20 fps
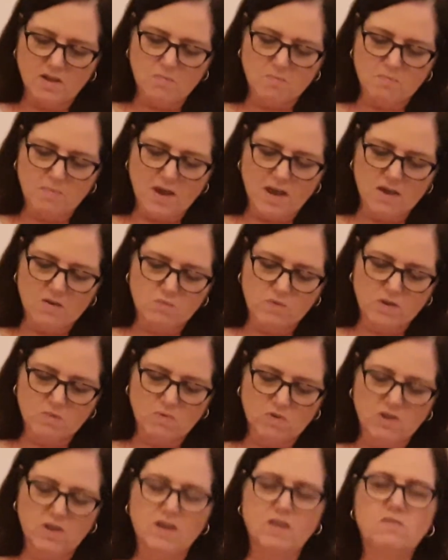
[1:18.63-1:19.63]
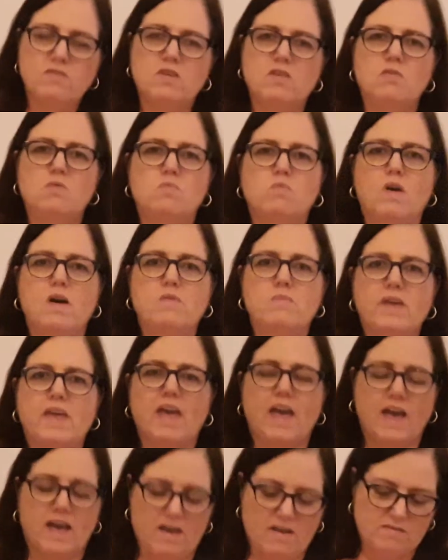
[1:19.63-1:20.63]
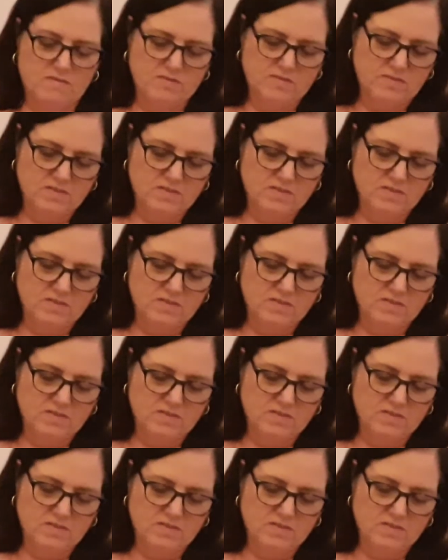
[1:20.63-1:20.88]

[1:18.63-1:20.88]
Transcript: but we will give you what we have.